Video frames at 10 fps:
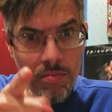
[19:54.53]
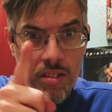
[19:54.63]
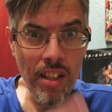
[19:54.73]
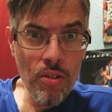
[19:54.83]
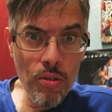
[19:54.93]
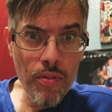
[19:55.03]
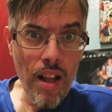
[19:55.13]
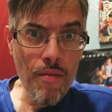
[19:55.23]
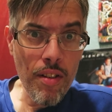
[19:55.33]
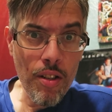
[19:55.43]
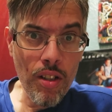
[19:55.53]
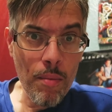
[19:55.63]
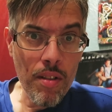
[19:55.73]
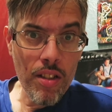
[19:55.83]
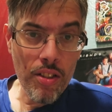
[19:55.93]
stay tuned for that video
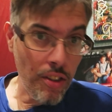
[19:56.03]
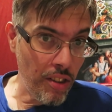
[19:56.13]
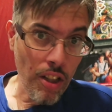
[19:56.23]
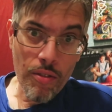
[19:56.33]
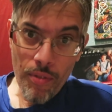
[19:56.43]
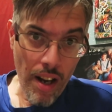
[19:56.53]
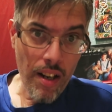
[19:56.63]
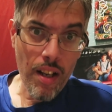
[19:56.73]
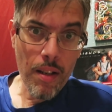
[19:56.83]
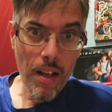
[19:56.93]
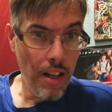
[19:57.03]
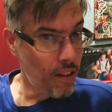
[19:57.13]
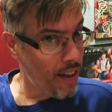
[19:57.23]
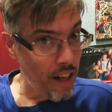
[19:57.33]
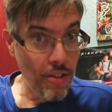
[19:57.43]
coming this Thursday or Friday, and I'll
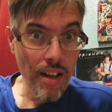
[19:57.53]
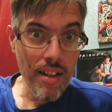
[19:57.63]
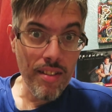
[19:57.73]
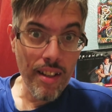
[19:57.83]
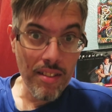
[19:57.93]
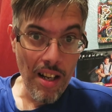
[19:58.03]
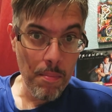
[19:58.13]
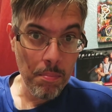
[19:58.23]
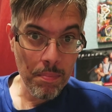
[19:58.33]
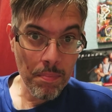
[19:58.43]
catch you guys next time.